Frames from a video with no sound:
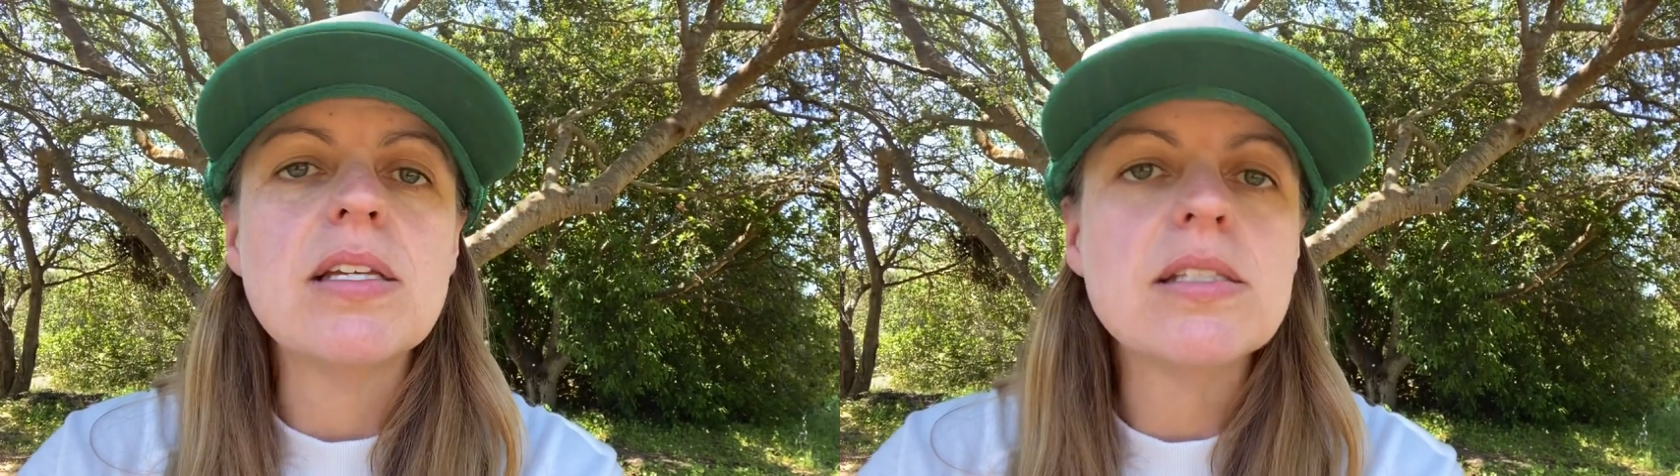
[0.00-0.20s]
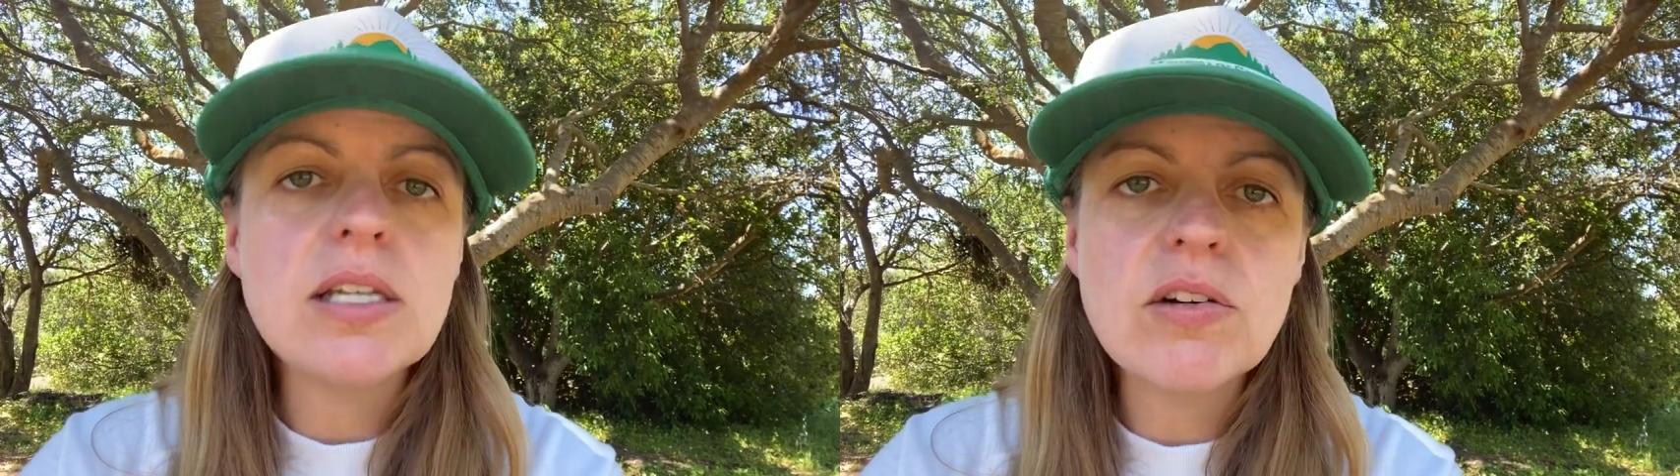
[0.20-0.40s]

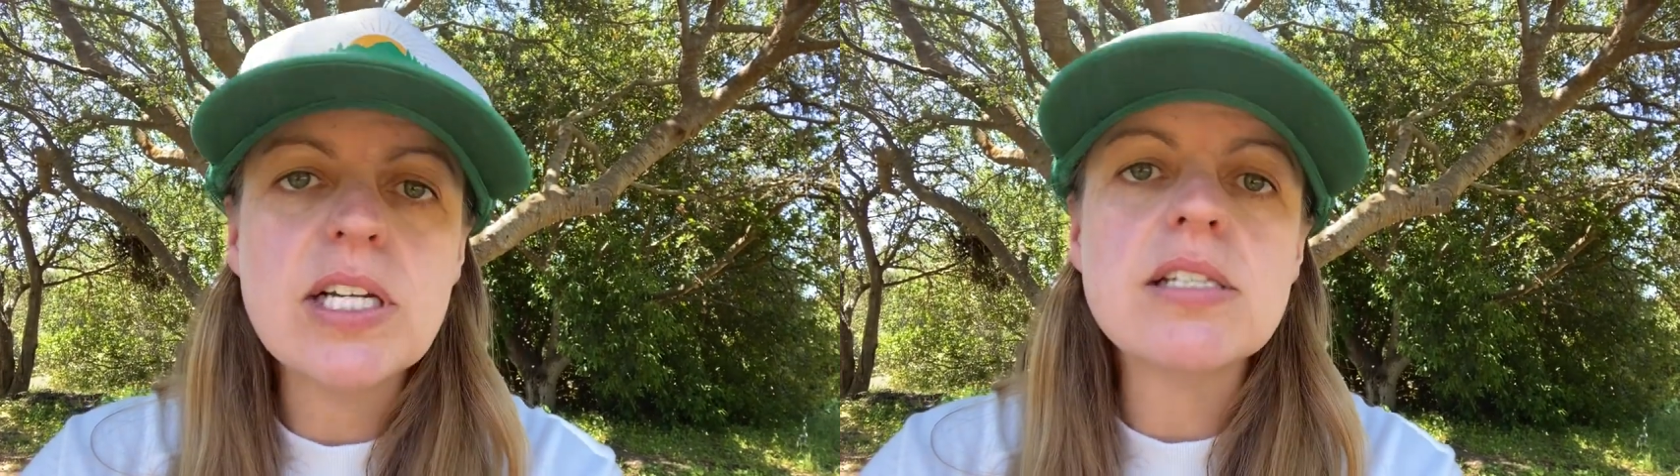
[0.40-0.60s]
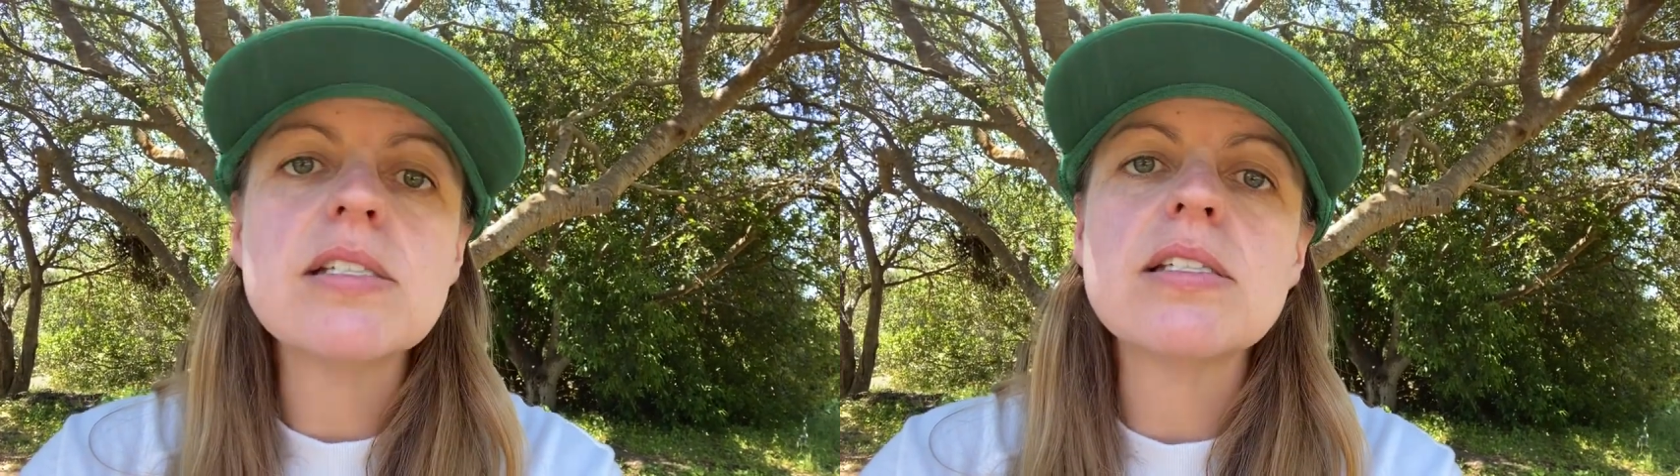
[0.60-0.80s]

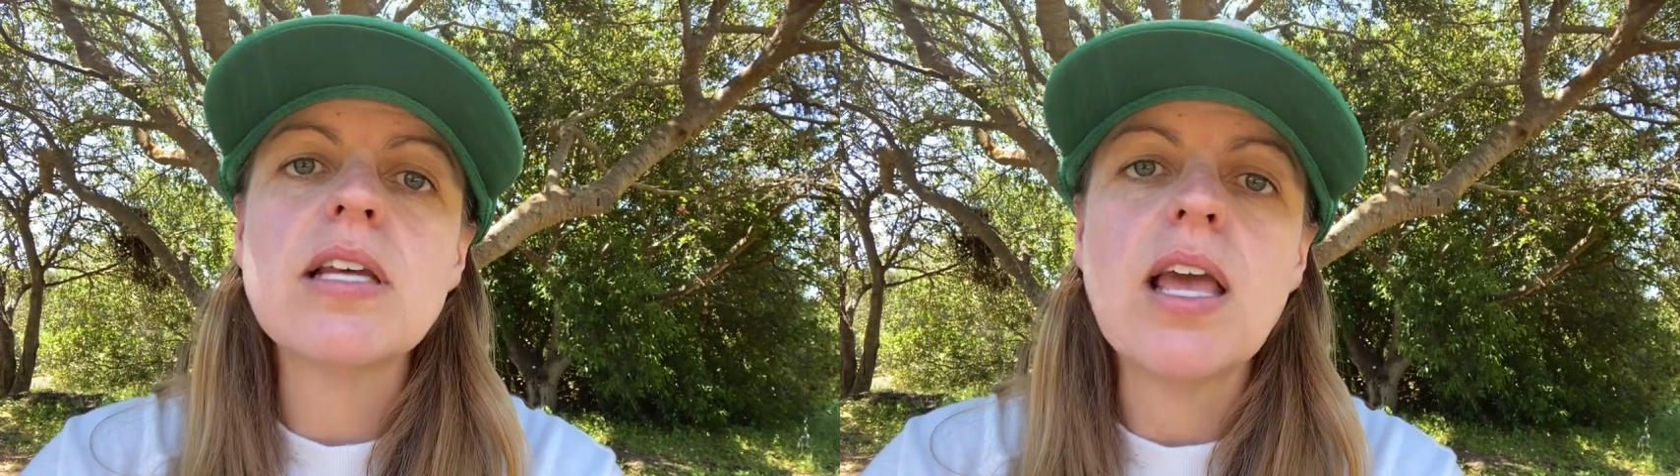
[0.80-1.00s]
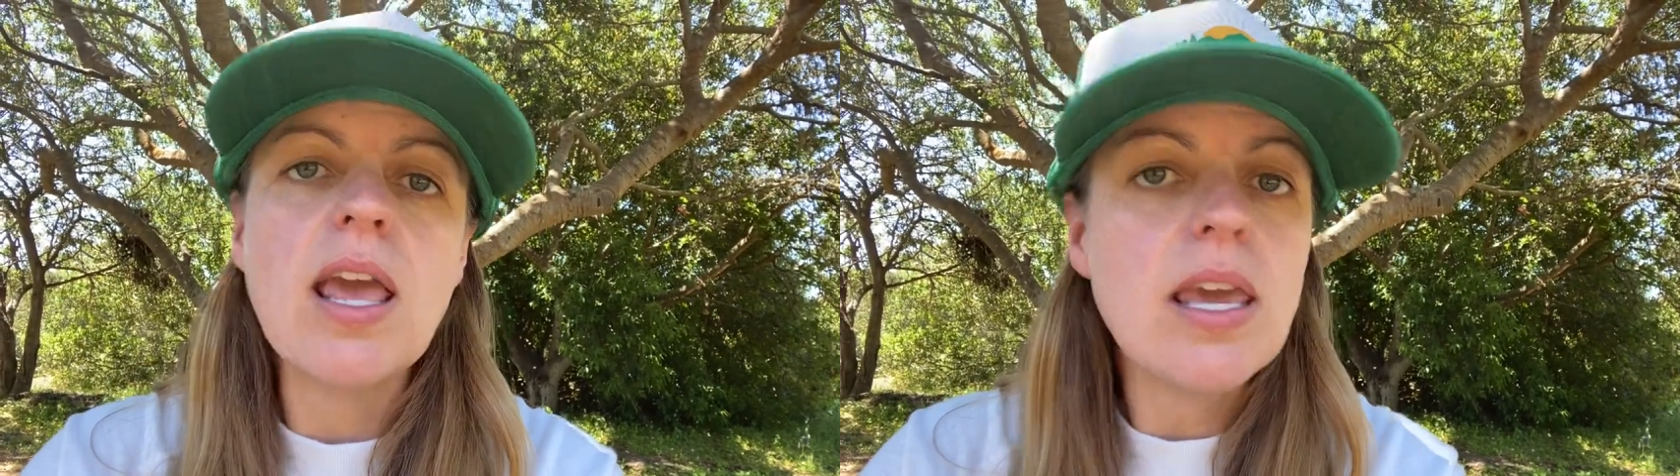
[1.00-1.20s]
synchronous,
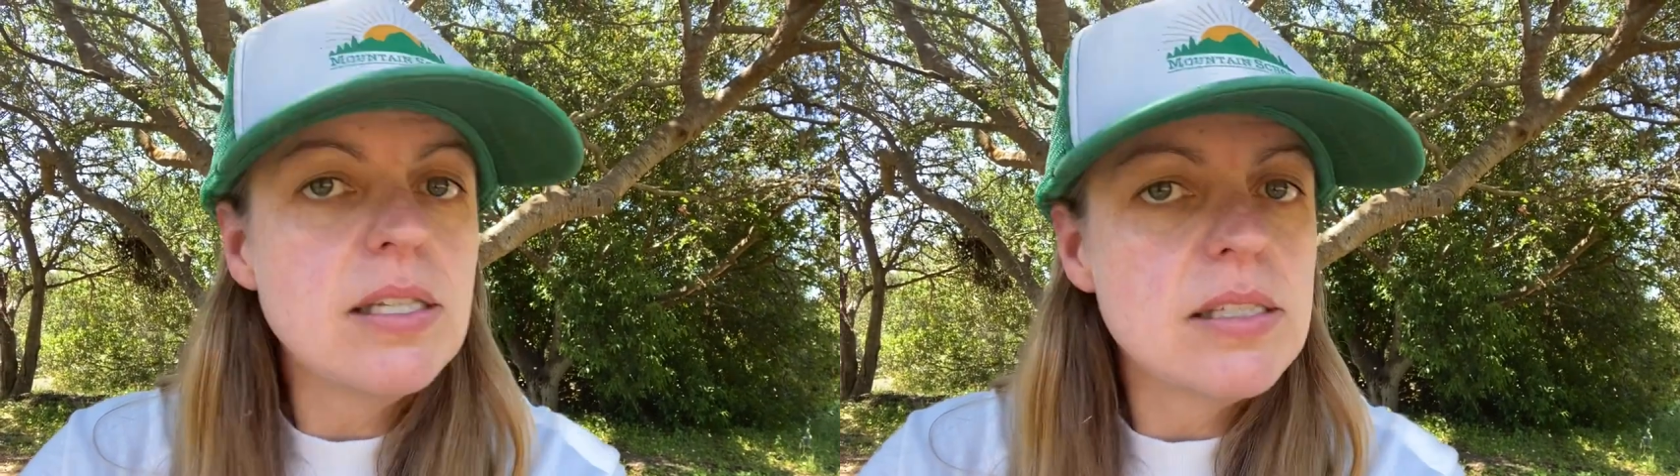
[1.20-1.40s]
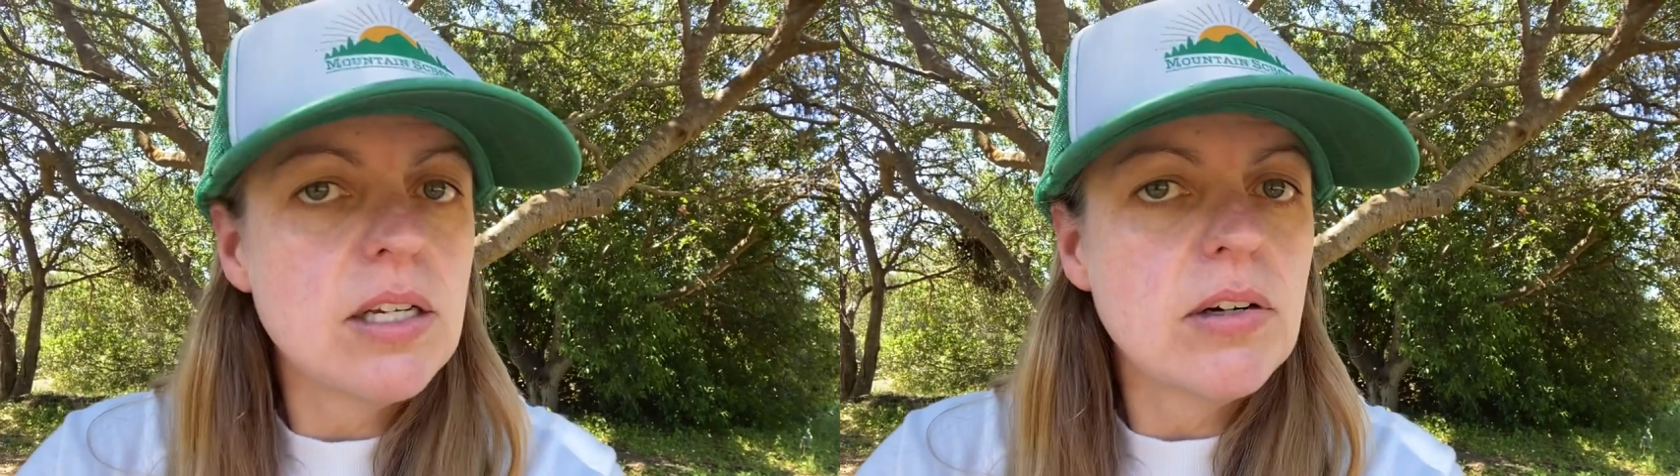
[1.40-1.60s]

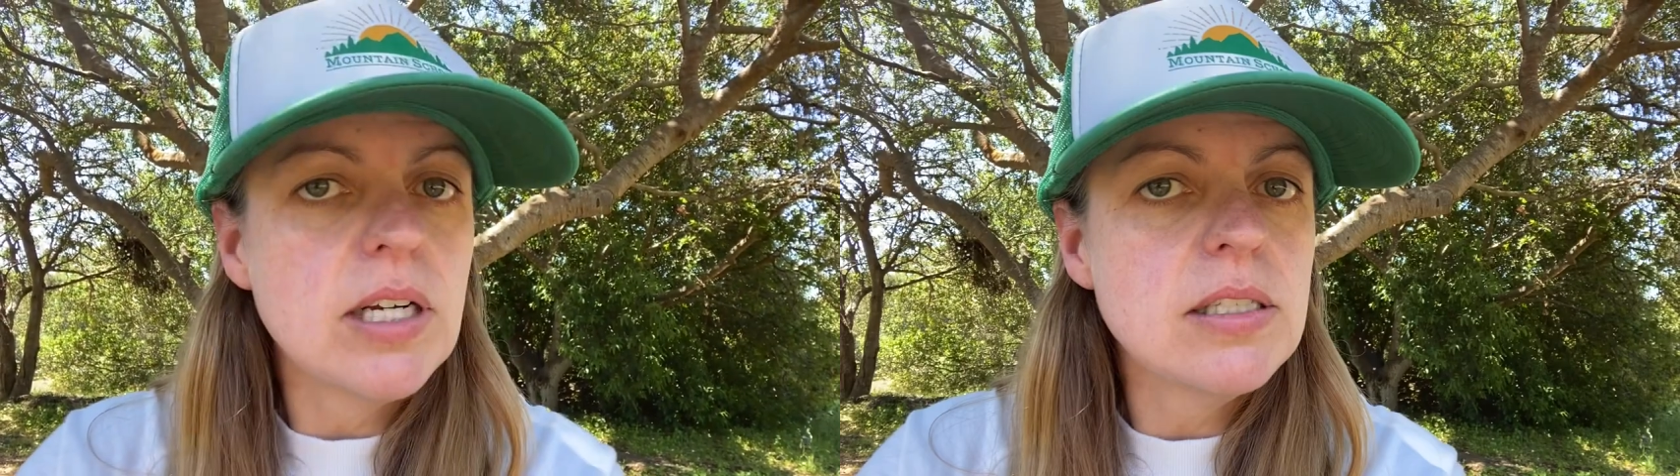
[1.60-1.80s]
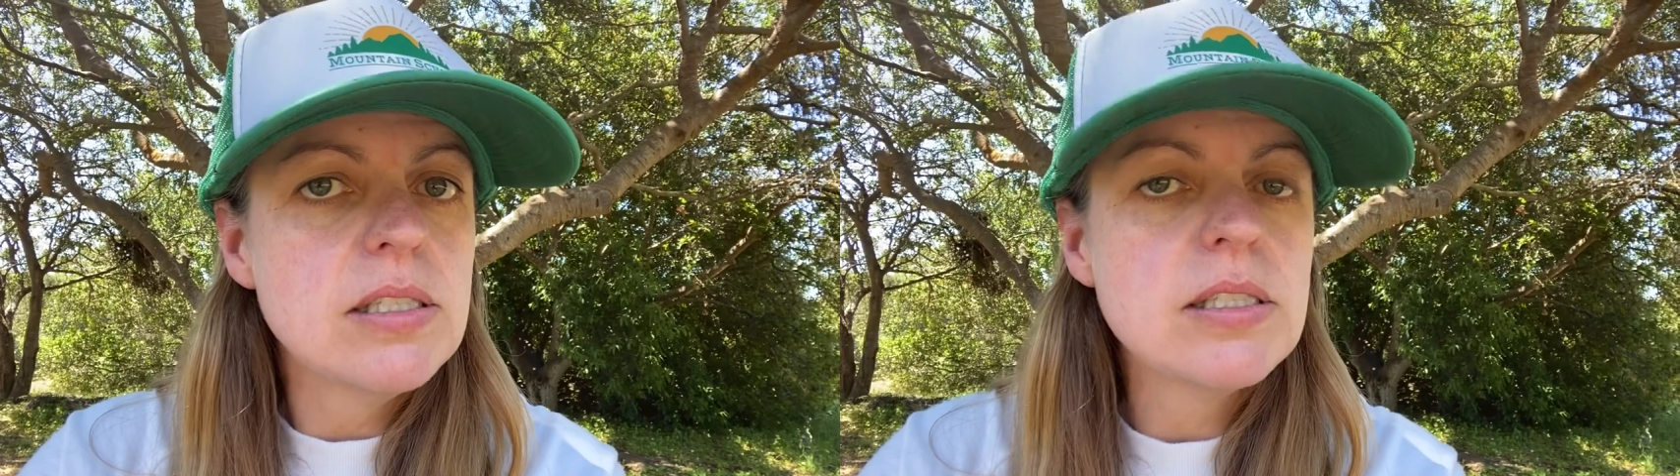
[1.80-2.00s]

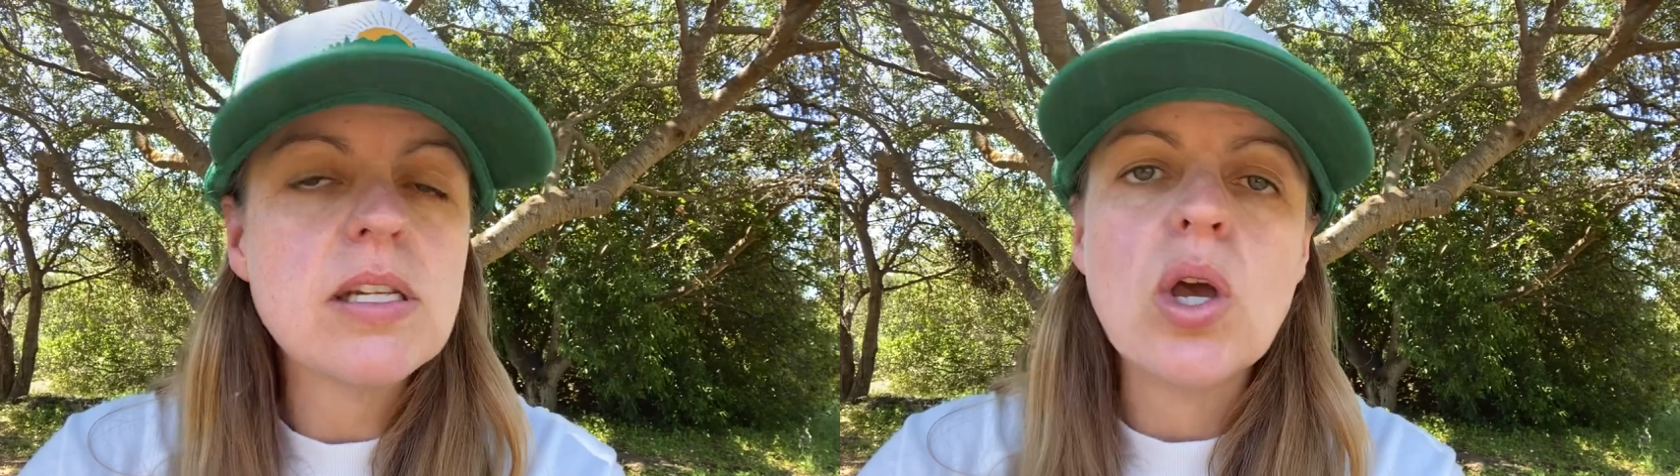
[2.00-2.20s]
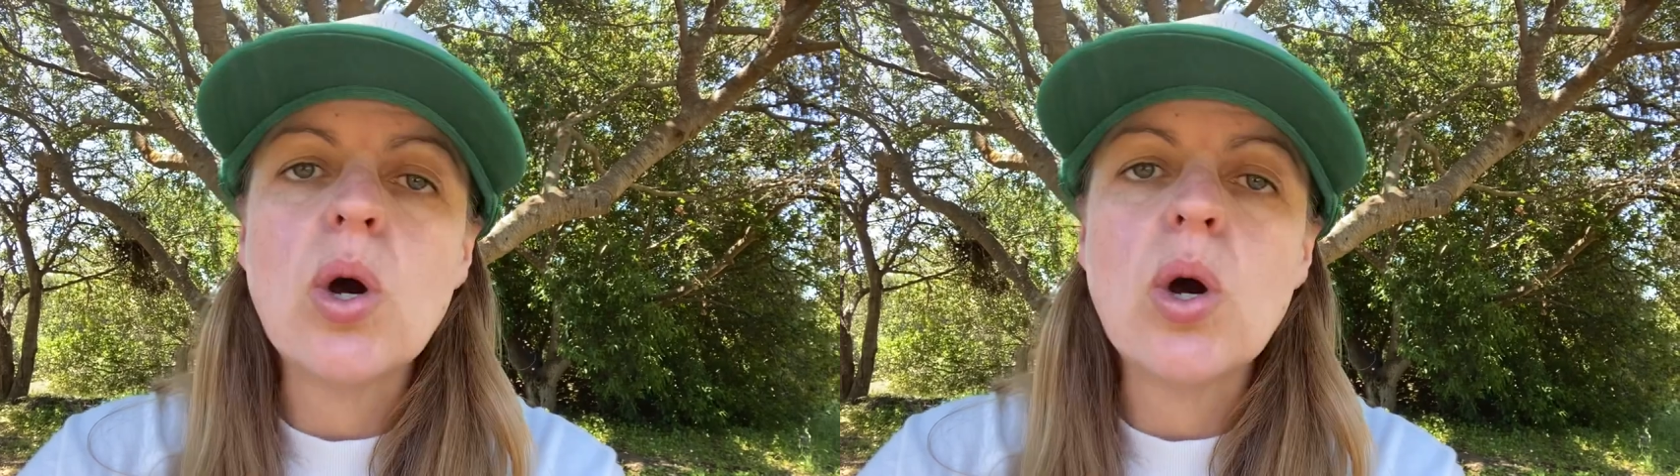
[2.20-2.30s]
asynchronous,